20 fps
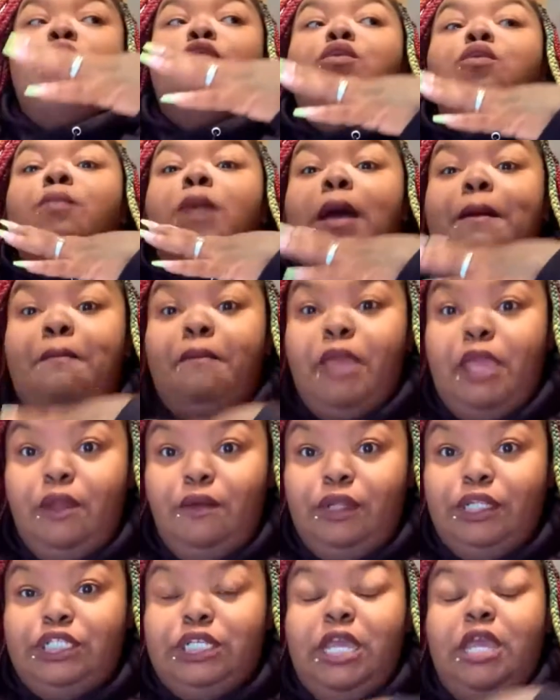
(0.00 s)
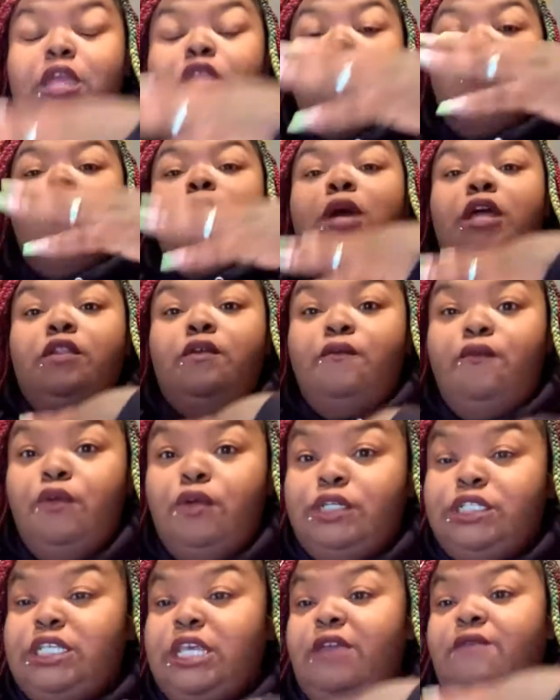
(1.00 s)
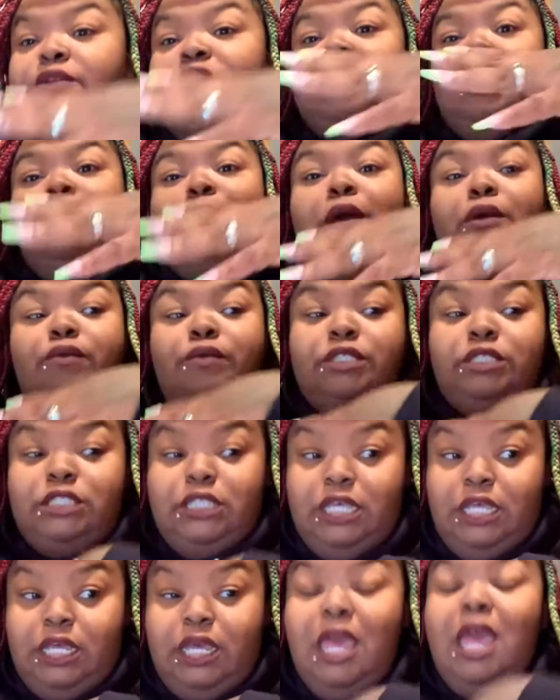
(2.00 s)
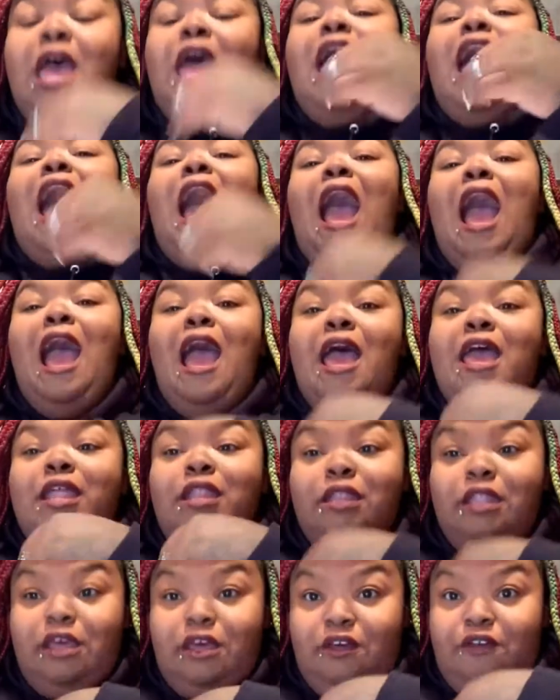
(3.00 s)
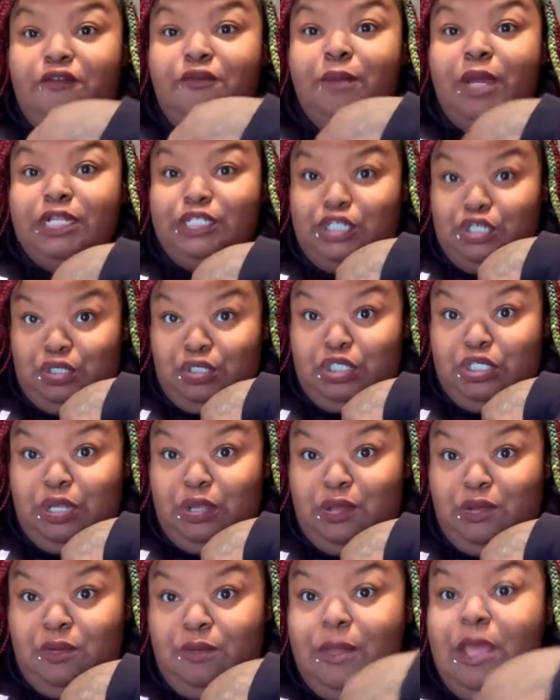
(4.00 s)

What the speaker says: through my marriage and through my divorce every time I was sick. I love my church home.